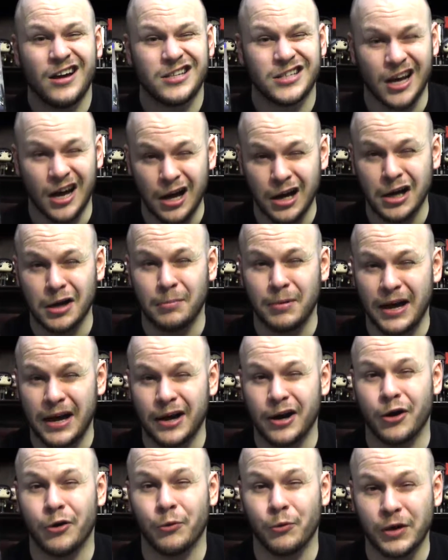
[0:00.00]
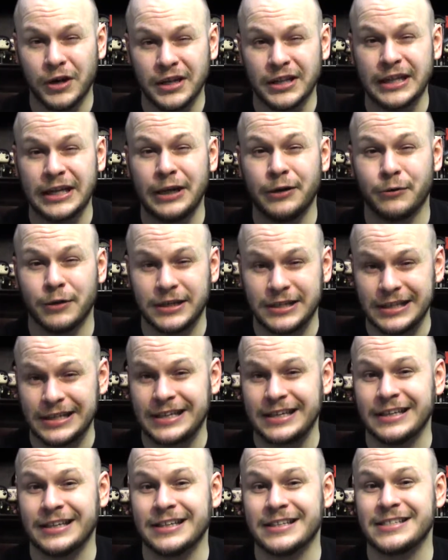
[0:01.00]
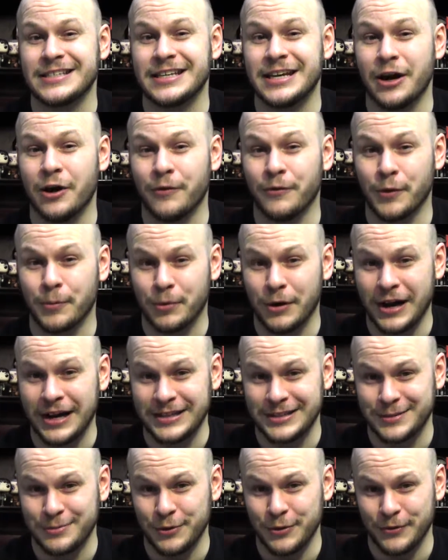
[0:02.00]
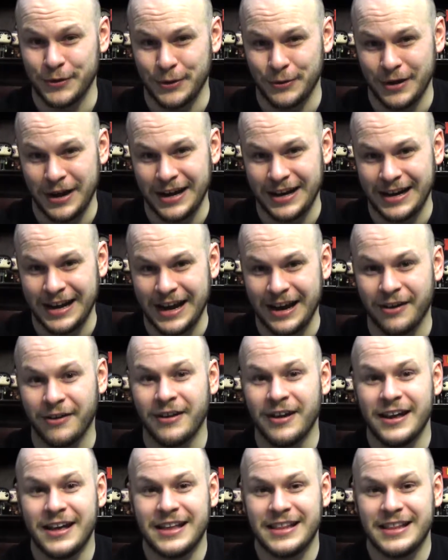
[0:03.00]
Talk about a really ridiculously overpriced movie right now.